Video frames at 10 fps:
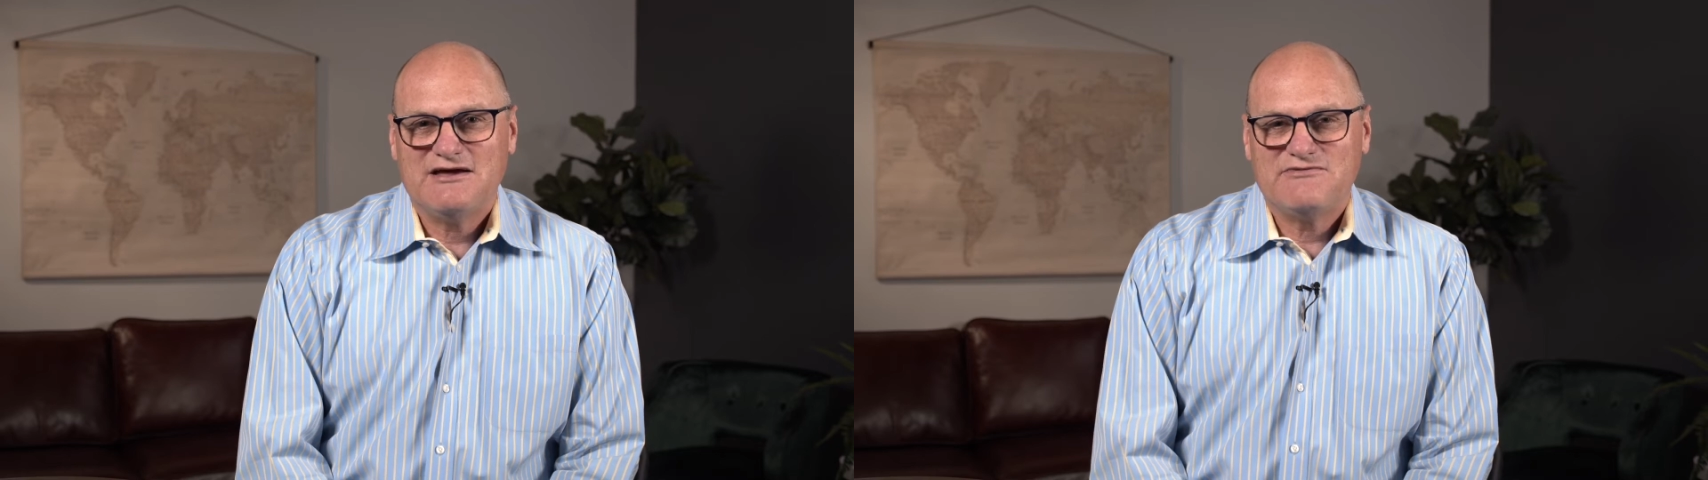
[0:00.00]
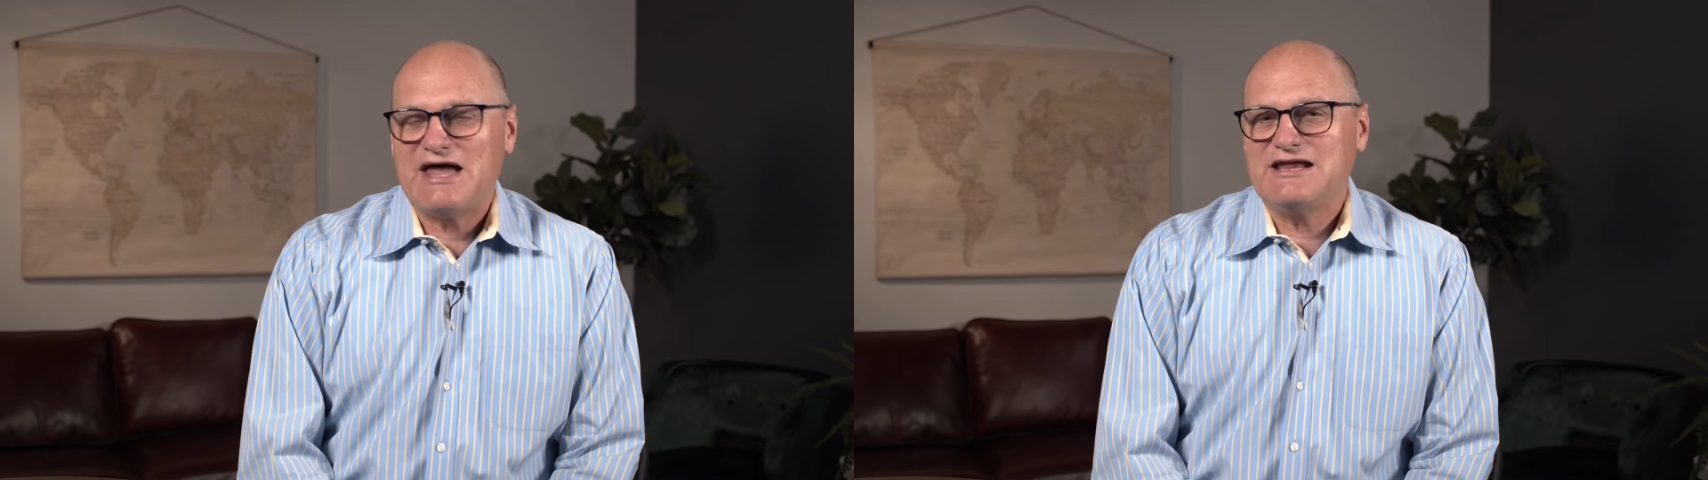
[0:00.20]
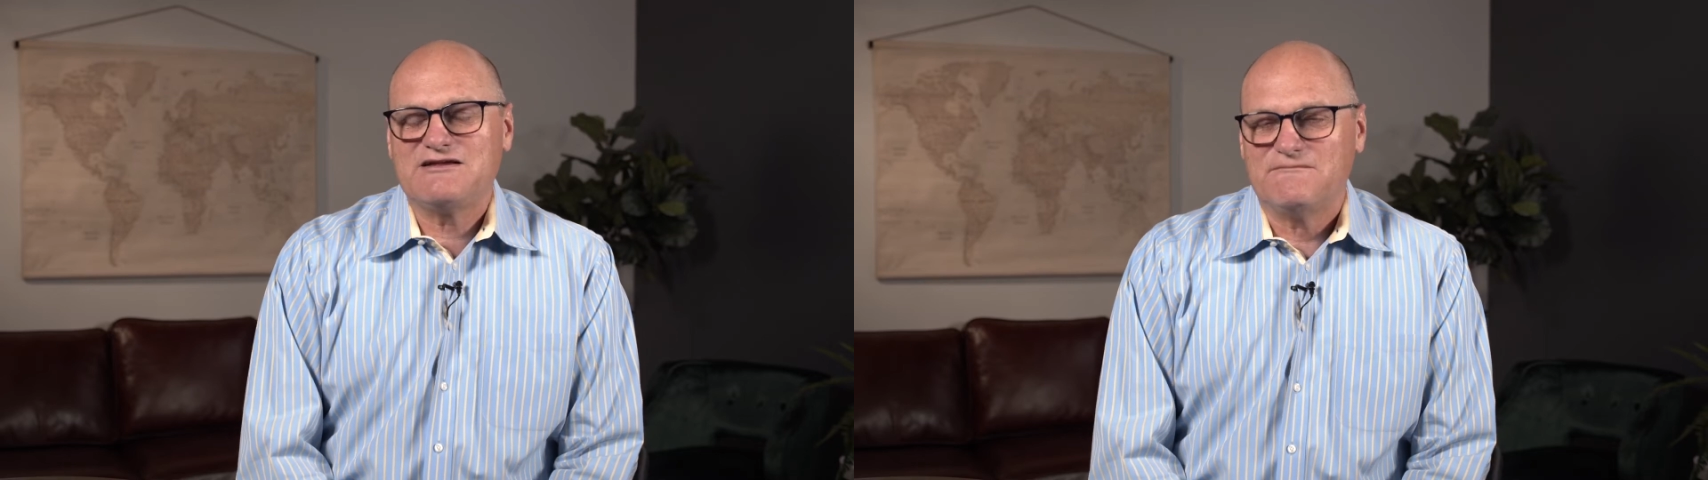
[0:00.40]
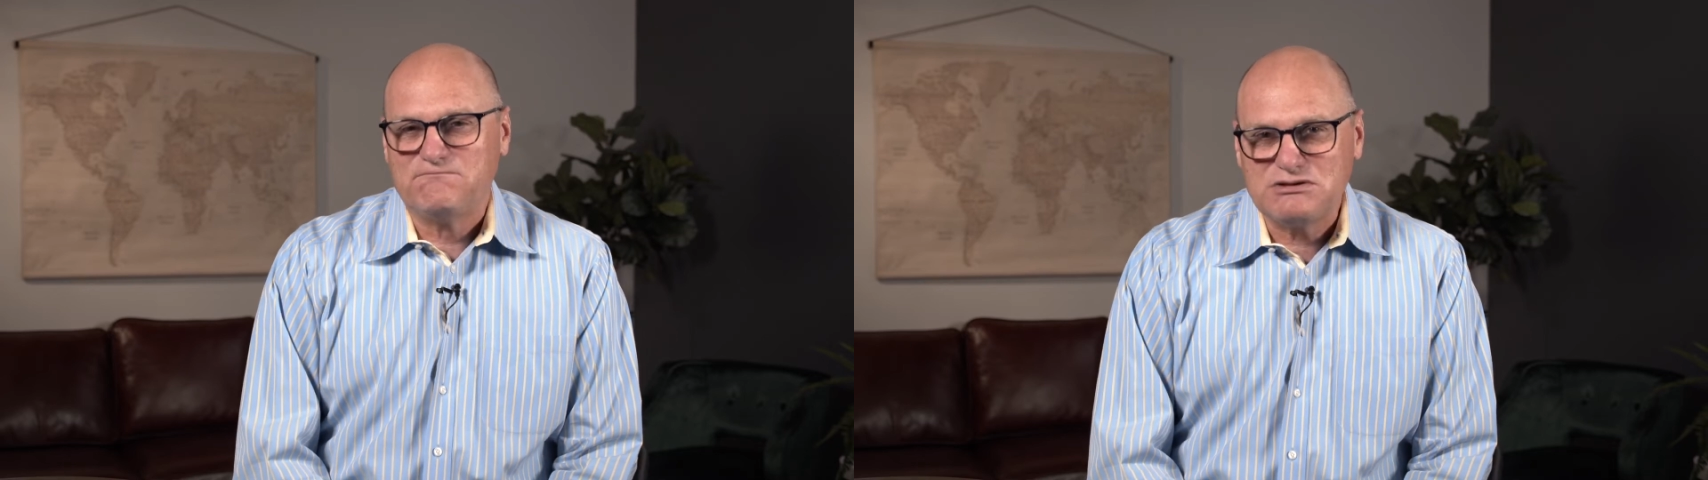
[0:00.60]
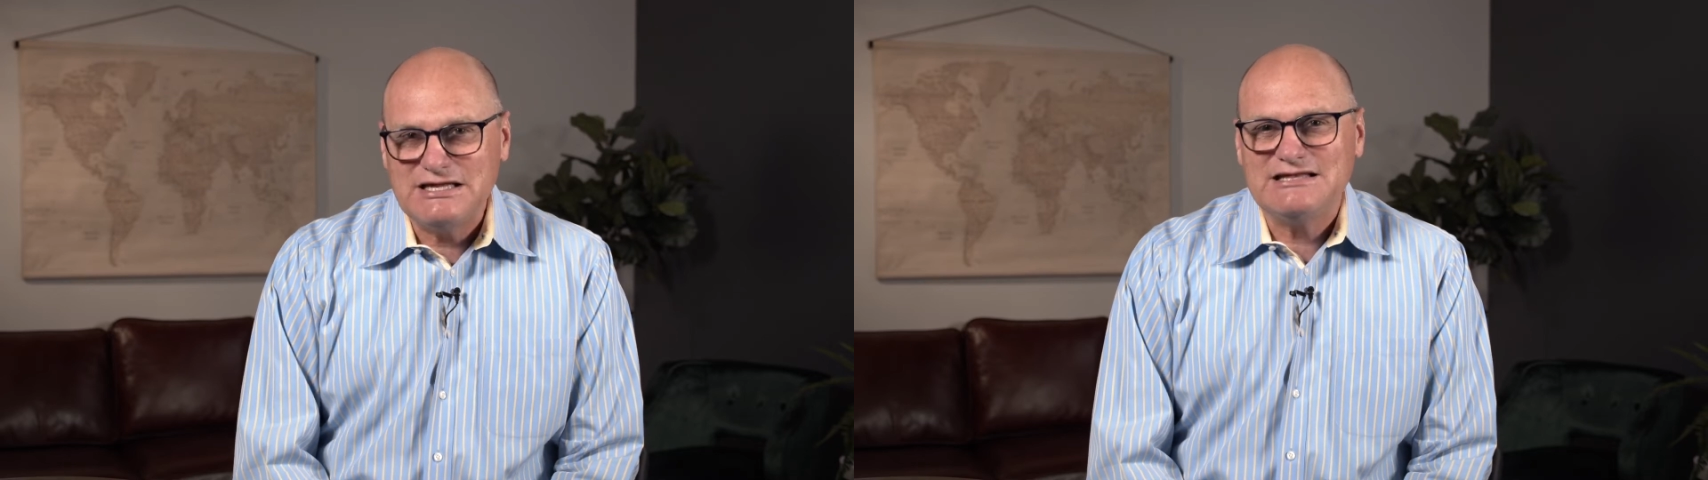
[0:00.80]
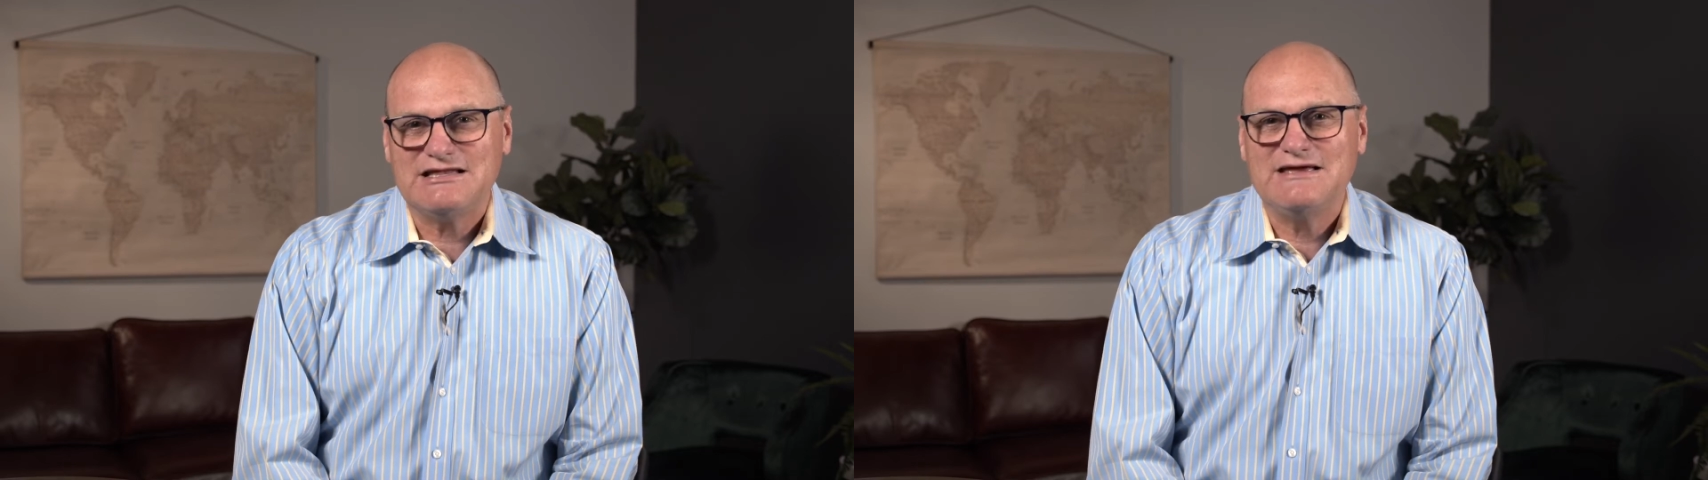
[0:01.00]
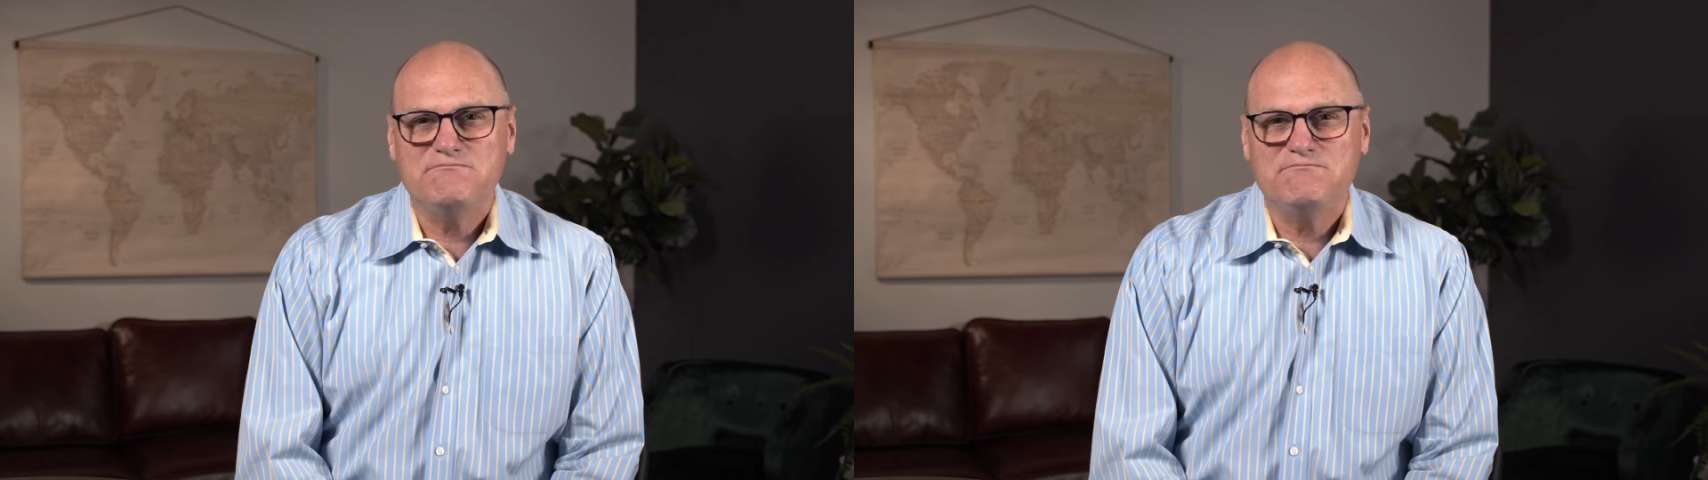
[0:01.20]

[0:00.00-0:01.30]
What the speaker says: that had completely